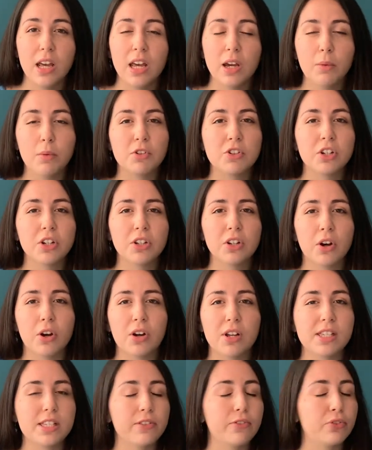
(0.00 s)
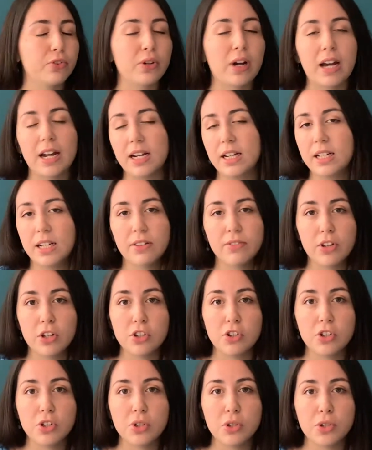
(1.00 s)
which can cause a variety of
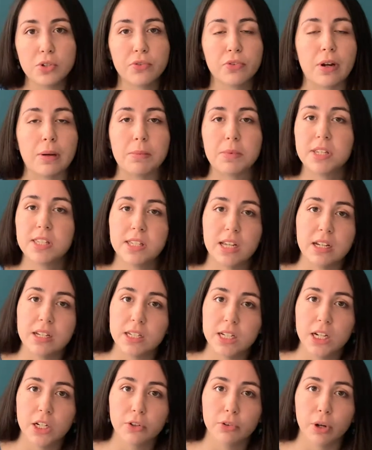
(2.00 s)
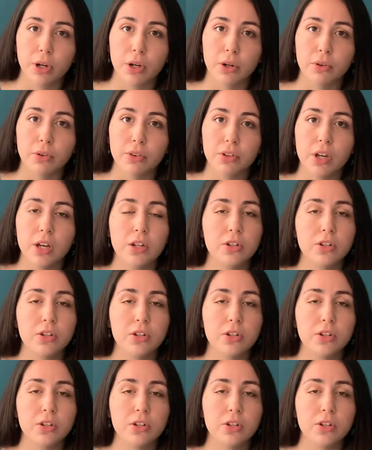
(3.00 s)
issues from stunted growth